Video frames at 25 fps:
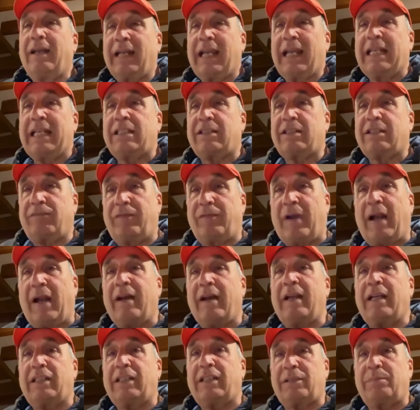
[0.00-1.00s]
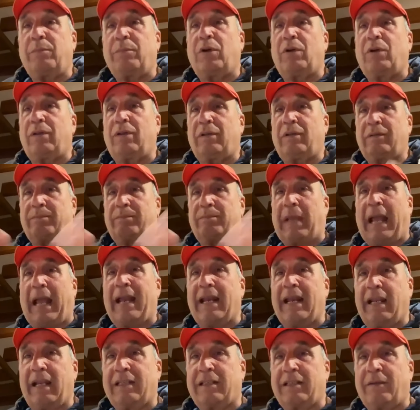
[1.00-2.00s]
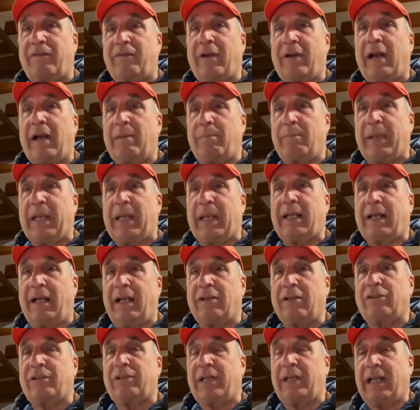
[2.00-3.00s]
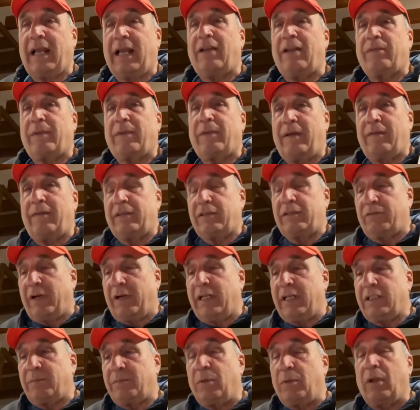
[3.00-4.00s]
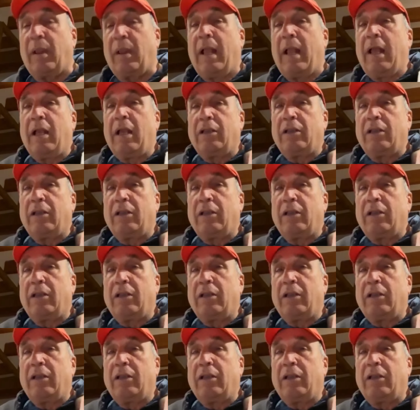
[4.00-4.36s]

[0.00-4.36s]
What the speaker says: It's very small and it's a very big country. LifeWave is very small.